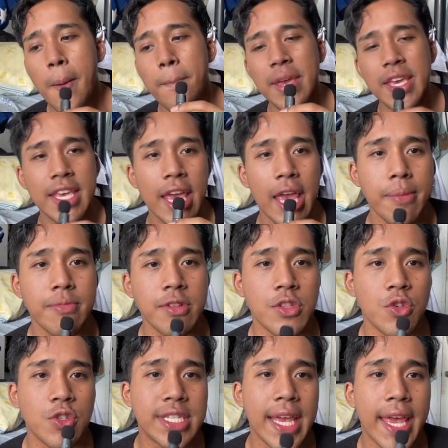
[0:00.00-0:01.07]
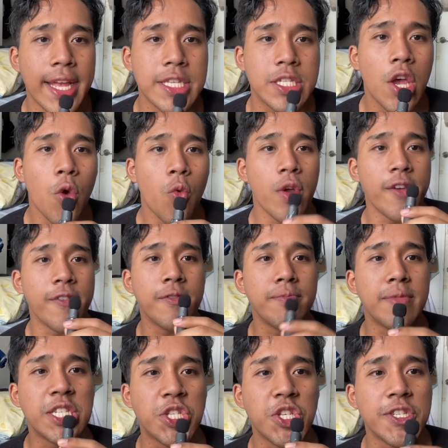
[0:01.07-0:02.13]
being able to dance with
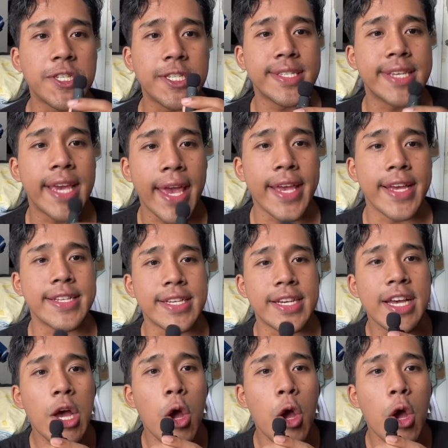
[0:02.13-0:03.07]
Mrs. Chan.